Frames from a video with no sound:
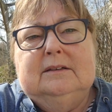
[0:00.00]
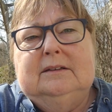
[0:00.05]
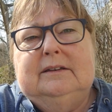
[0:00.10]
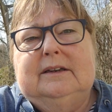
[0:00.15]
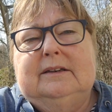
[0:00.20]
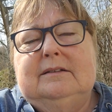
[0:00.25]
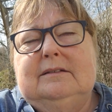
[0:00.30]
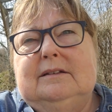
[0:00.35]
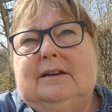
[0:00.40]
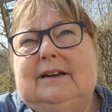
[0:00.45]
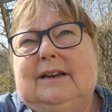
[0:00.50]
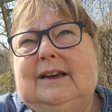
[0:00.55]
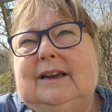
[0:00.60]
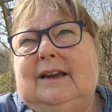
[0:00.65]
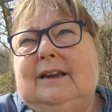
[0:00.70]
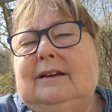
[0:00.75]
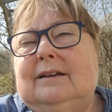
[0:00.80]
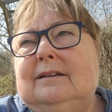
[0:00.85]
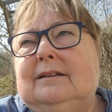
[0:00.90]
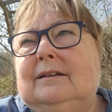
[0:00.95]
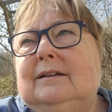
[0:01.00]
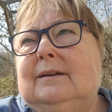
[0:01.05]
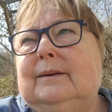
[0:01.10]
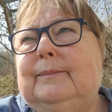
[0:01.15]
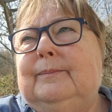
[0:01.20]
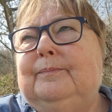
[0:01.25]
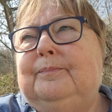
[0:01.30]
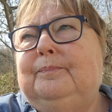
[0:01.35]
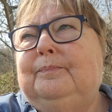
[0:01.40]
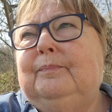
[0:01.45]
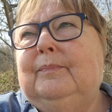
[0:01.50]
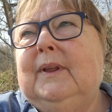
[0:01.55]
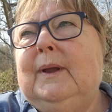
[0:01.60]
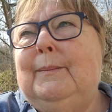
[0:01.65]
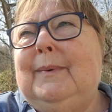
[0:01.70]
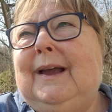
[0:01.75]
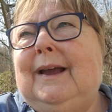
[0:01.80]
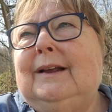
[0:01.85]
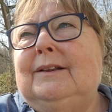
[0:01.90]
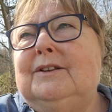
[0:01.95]
yesterday, and
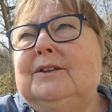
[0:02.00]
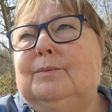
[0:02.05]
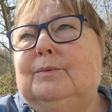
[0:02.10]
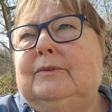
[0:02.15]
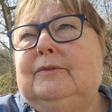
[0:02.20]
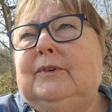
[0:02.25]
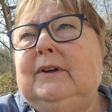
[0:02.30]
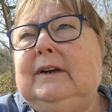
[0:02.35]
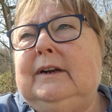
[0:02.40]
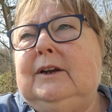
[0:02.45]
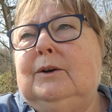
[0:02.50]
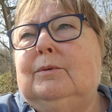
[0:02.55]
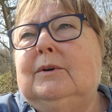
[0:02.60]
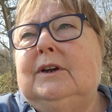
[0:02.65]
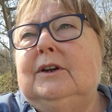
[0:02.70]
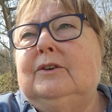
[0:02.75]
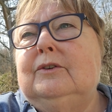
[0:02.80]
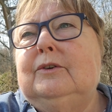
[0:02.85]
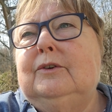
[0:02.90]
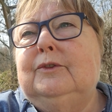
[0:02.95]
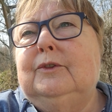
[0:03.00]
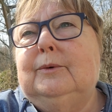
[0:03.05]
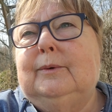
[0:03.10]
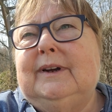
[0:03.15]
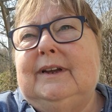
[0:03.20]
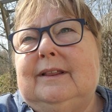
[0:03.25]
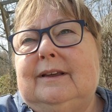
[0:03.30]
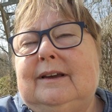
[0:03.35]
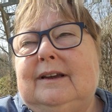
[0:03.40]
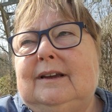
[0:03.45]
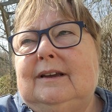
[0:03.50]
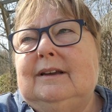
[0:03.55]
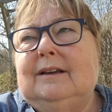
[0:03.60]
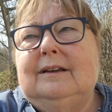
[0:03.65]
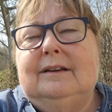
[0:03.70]
my hands were feeling quite good on the way there,